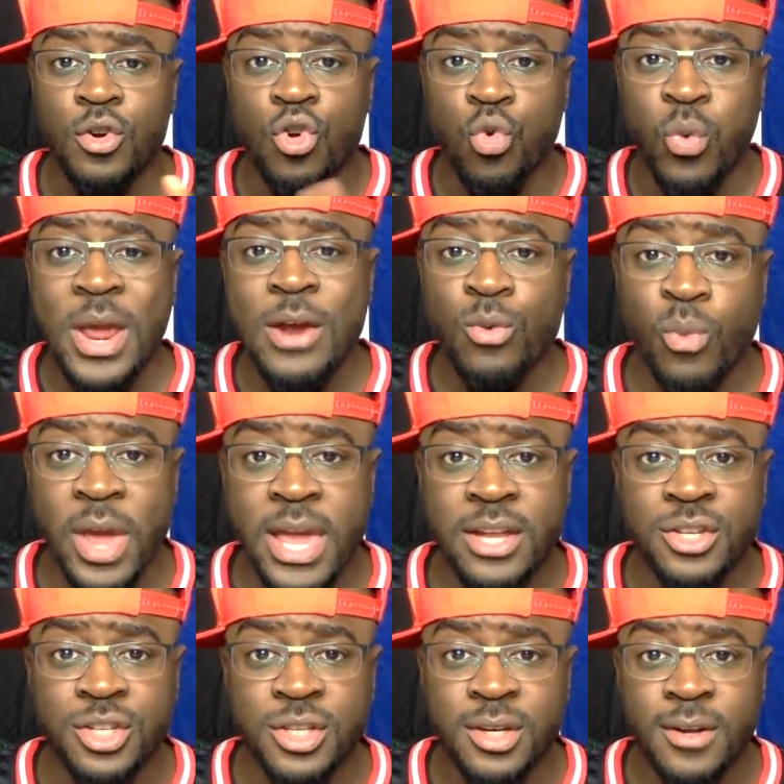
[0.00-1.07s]
Great
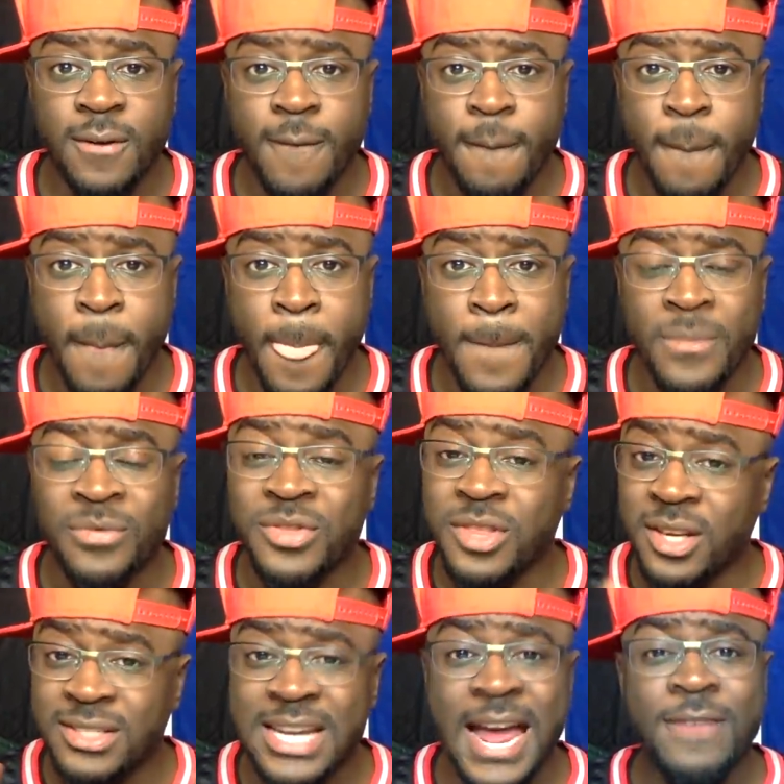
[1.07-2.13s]
range.
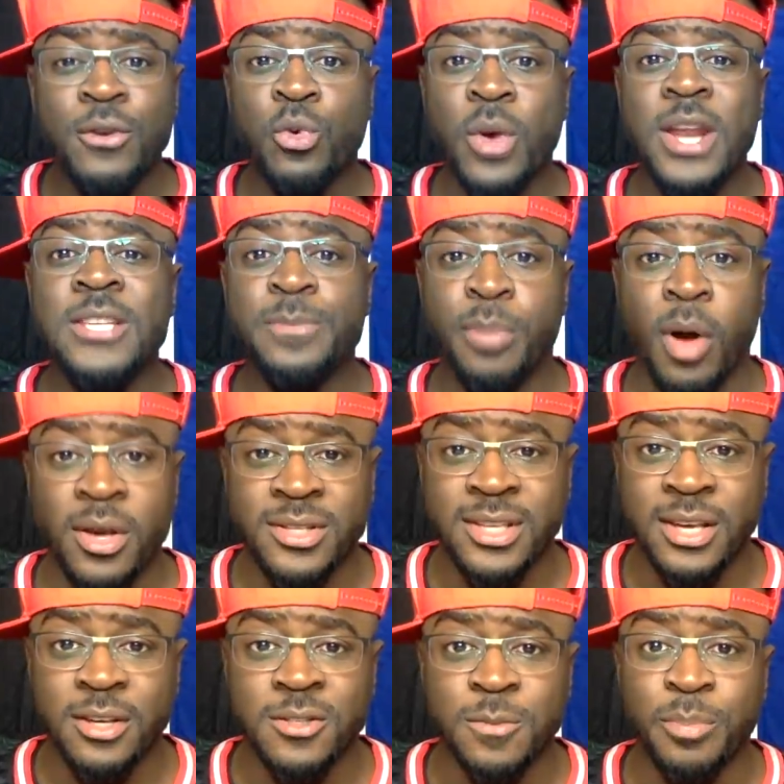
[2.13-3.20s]
Doesn't have the greatest ball
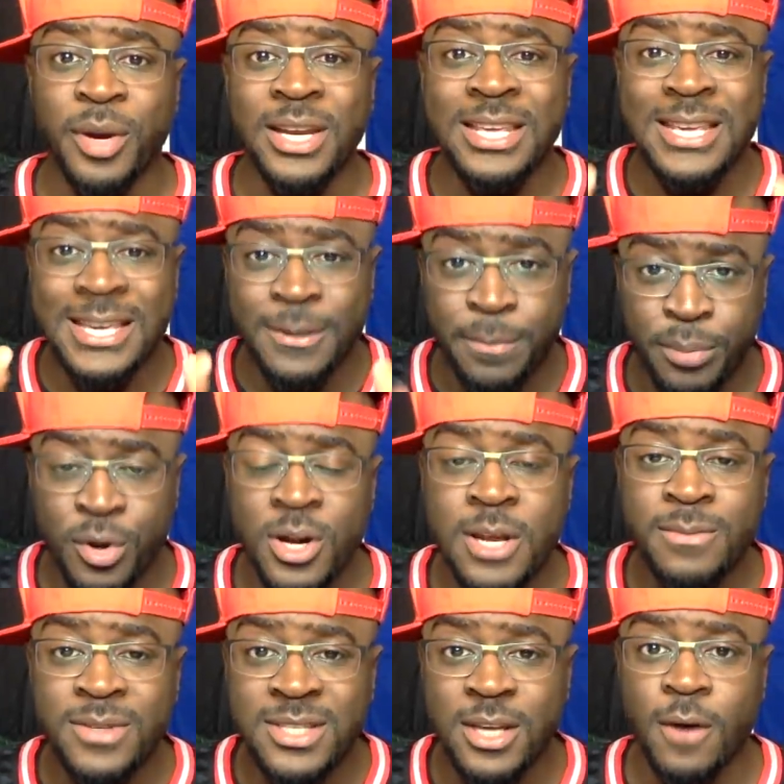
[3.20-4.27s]
skills, but he can put
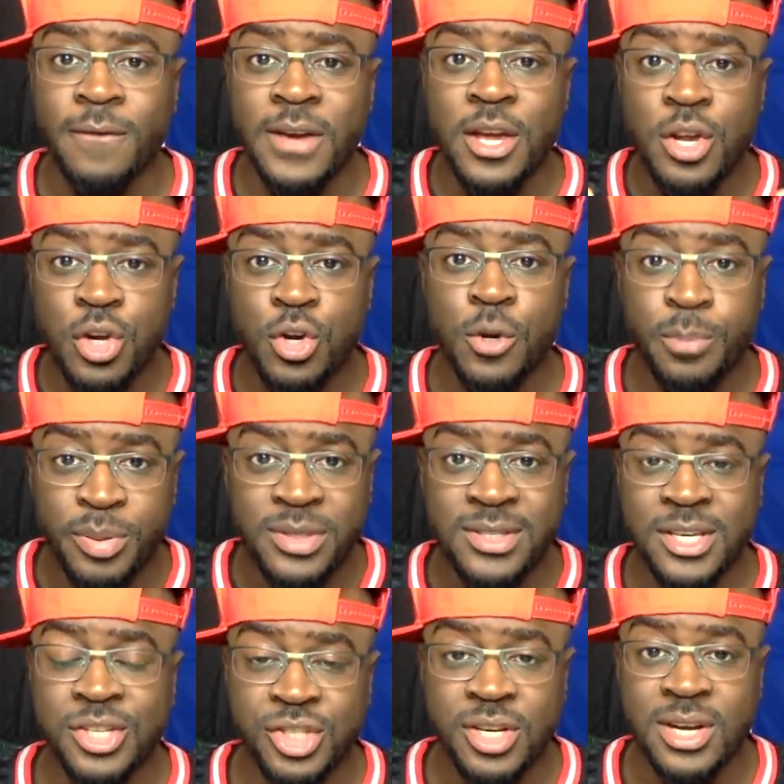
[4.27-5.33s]
himself in good
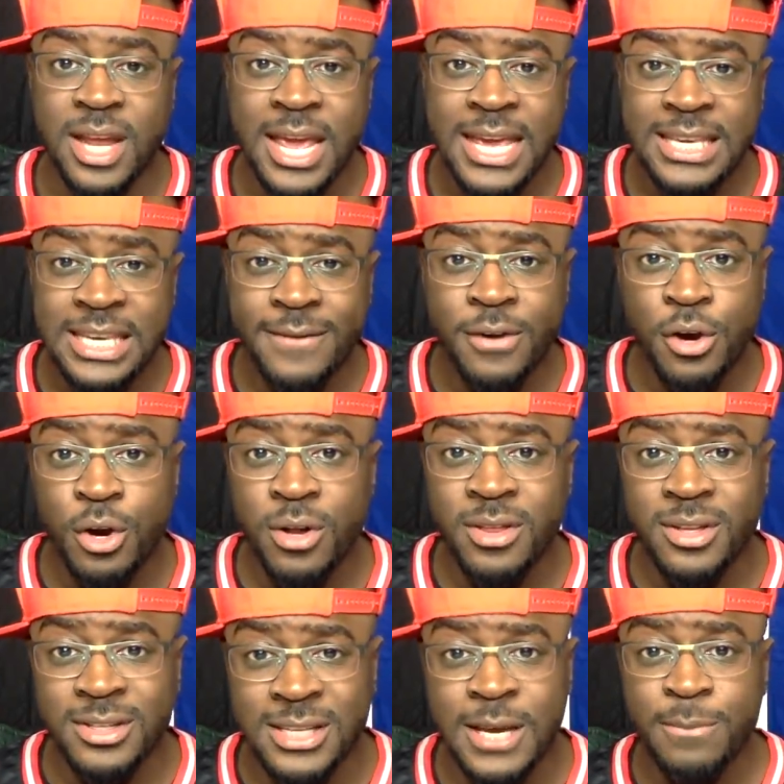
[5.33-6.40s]
position. You ever heard of
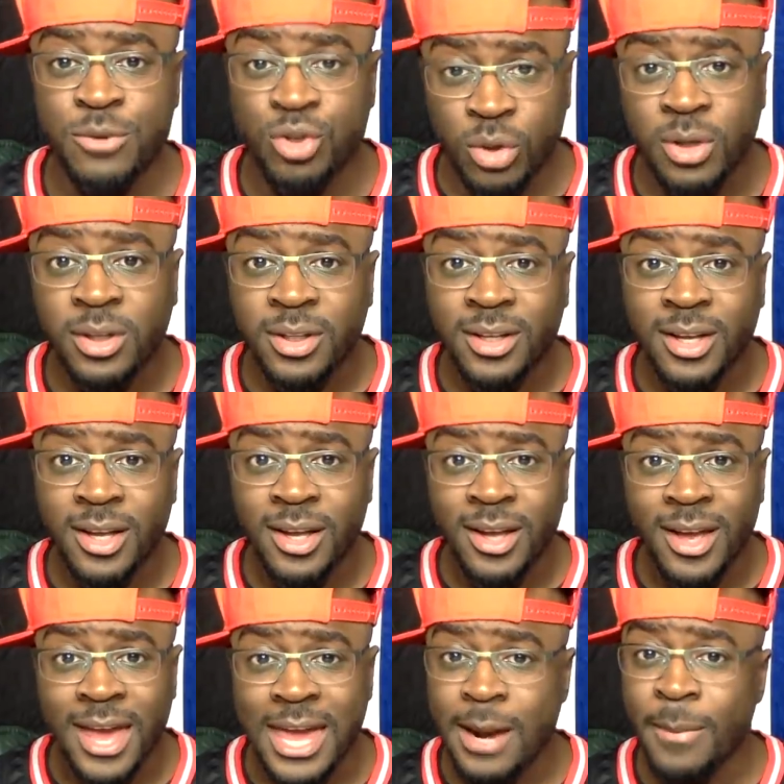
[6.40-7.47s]
the tip drill?
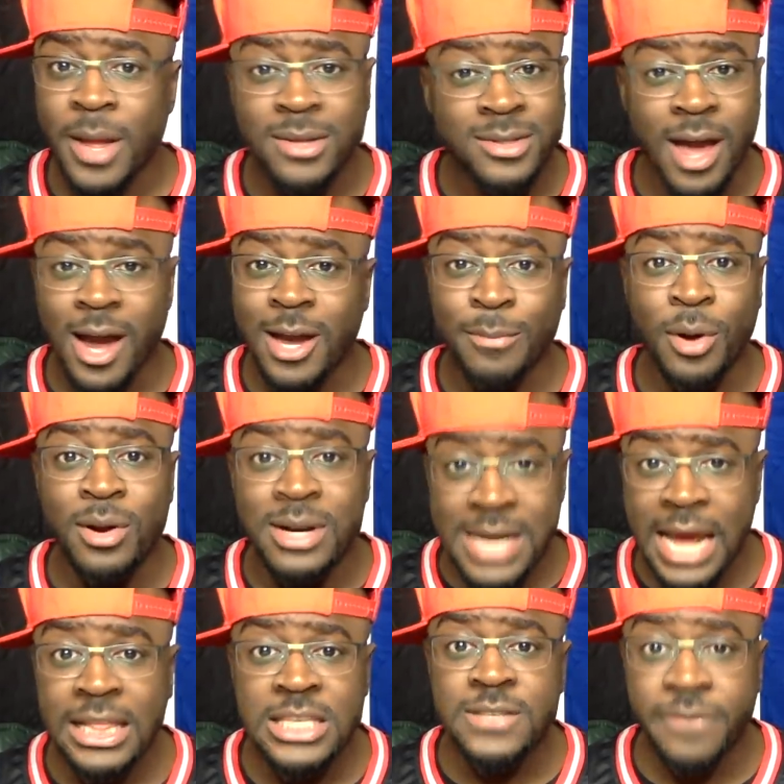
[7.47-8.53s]
And I'm not talking about
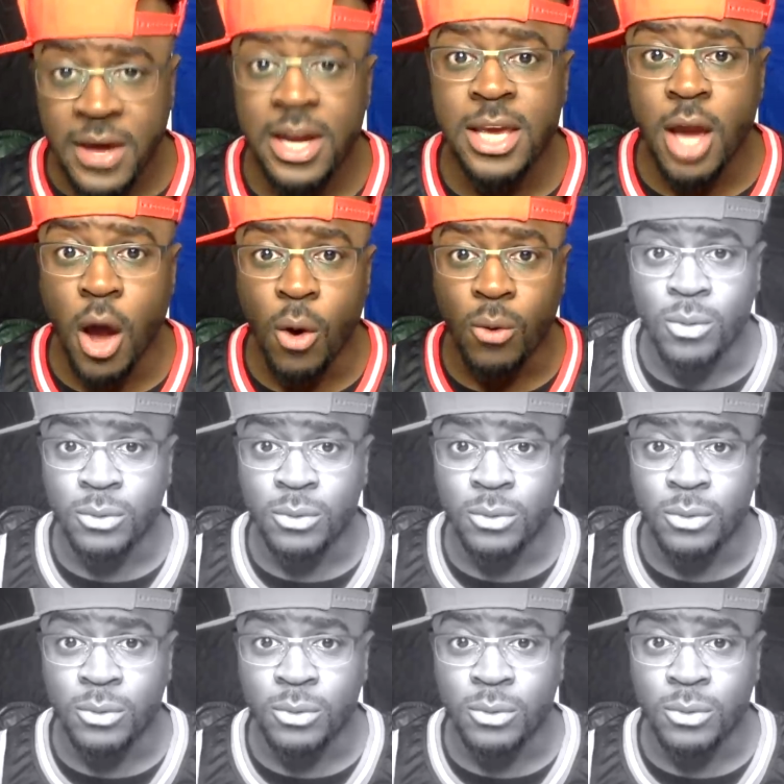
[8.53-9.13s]
Nelly's video.